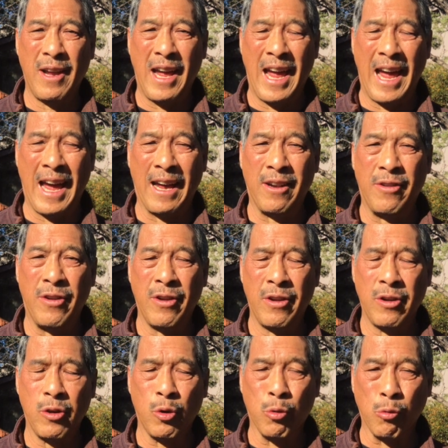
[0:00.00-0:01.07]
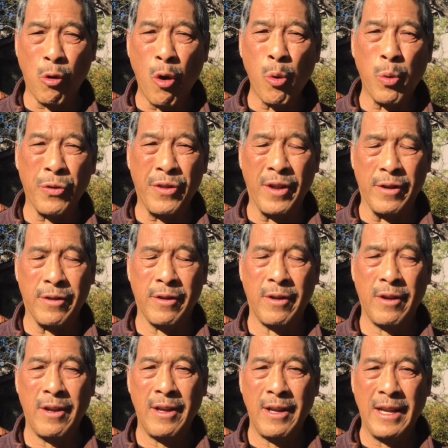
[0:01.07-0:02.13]
and grow with it
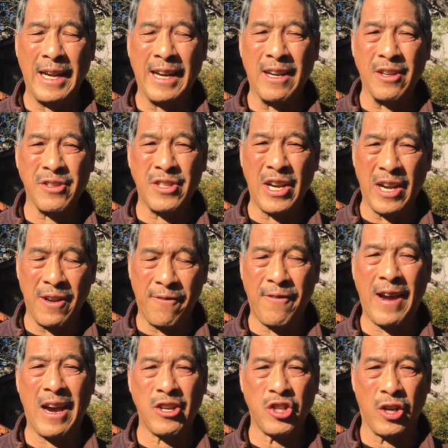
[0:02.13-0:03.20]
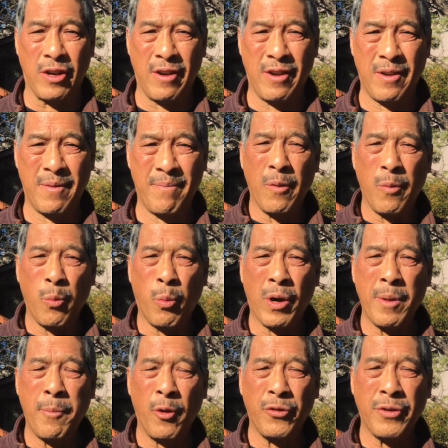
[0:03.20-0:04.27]
in a steady fashion. One of
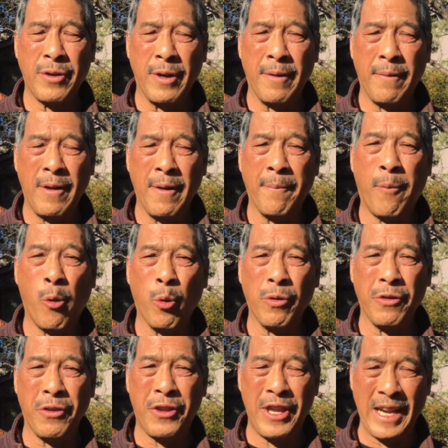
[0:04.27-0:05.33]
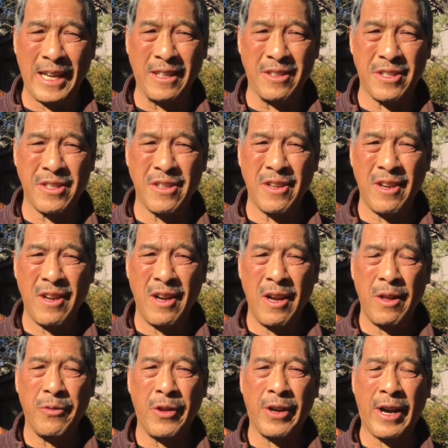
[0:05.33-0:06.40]
the most important things
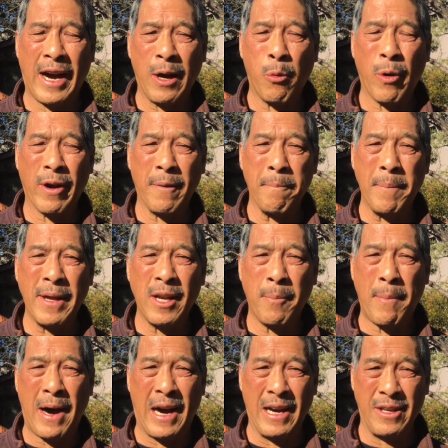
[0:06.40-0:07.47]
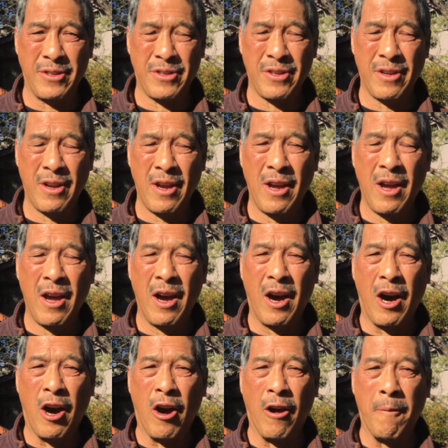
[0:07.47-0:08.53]
that I want to minimize
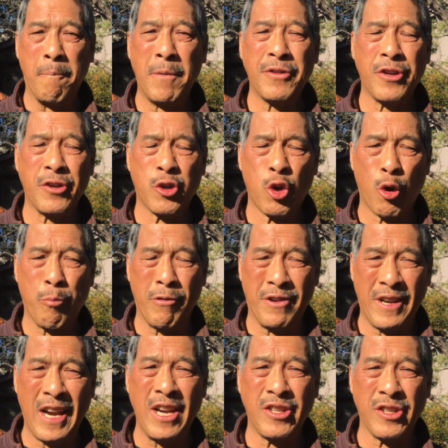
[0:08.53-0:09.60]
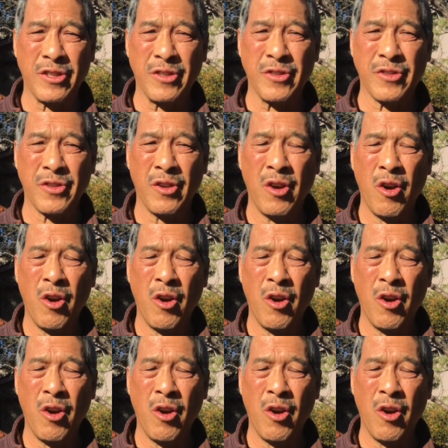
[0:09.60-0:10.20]
are misinterpretations